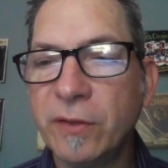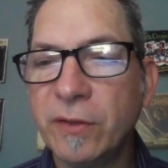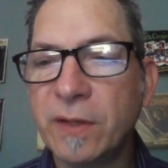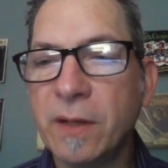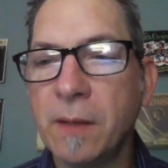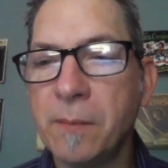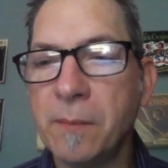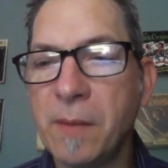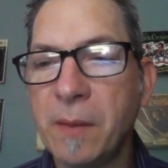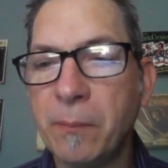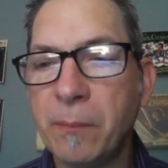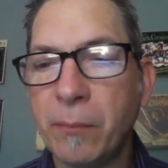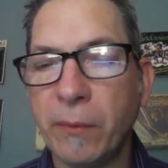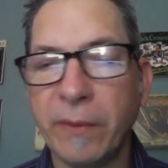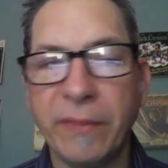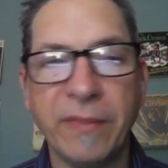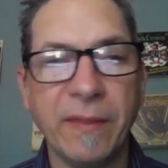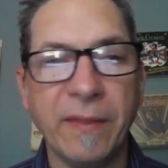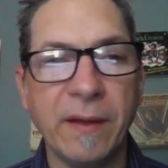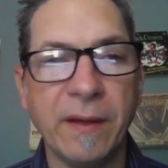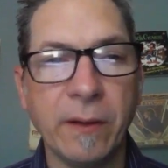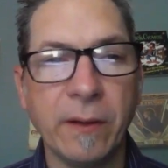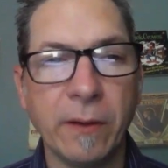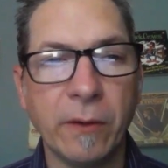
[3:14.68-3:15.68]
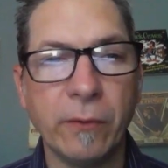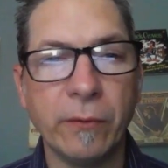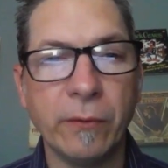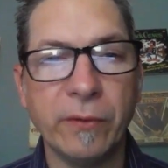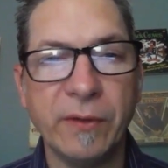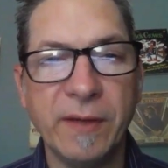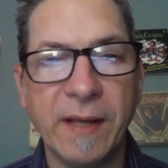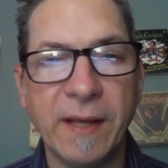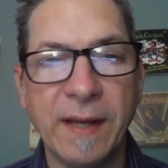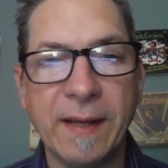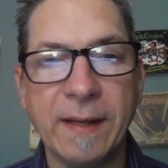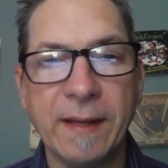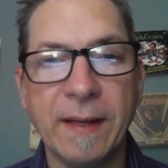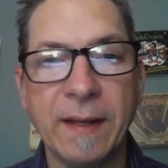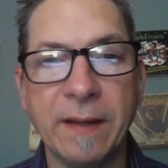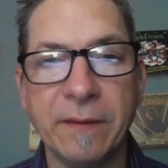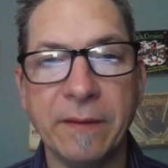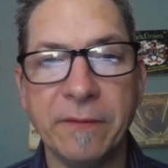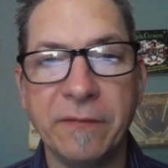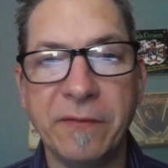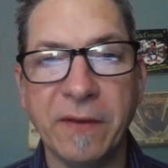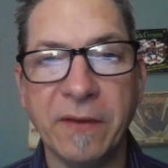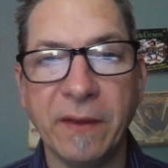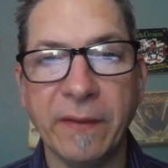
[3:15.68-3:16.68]
come up with their own data
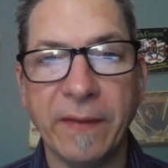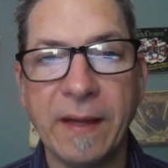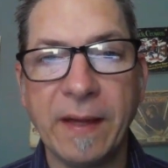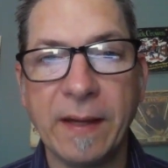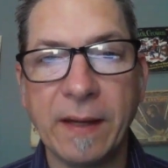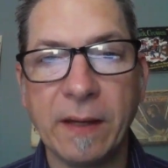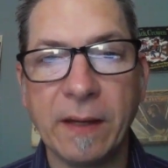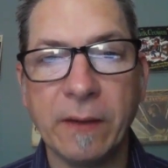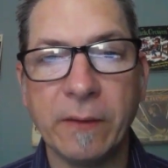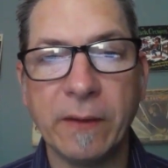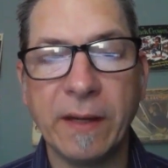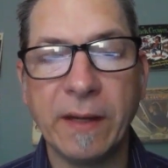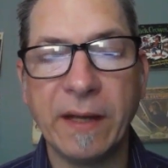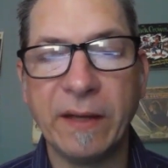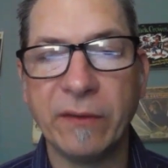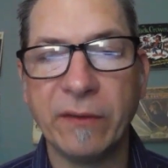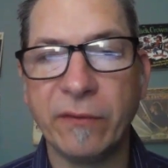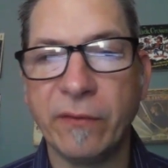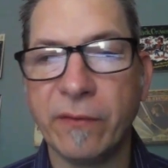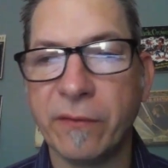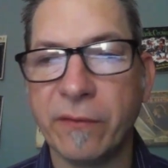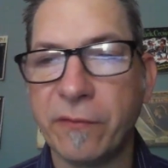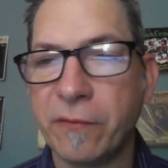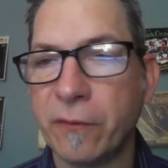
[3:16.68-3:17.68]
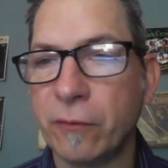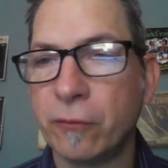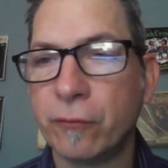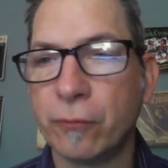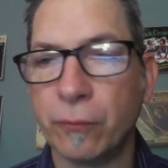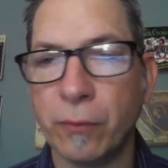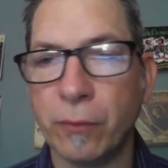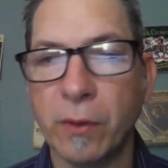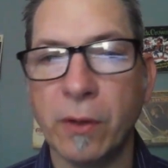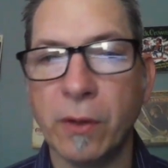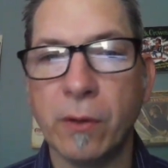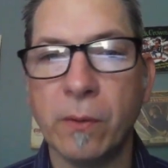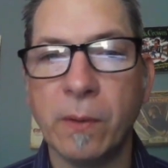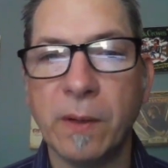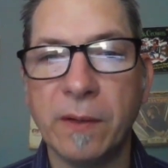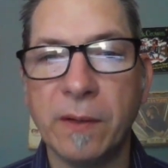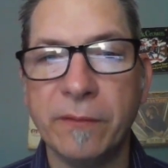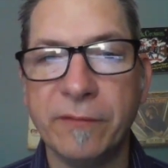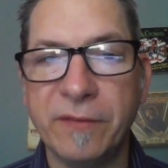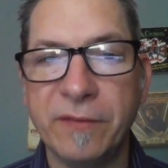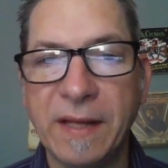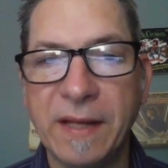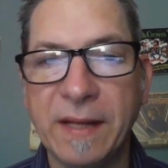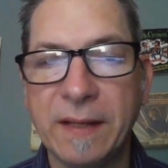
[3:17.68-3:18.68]
and fill that out as the first row
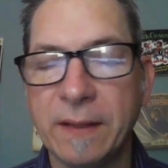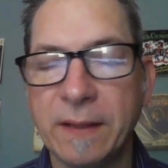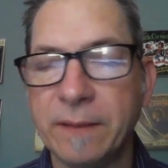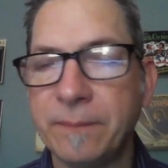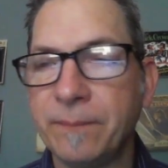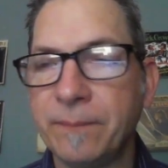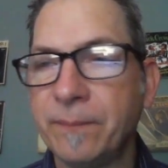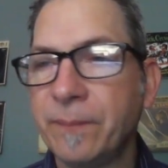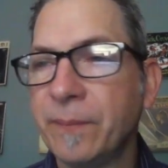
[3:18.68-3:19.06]
of data.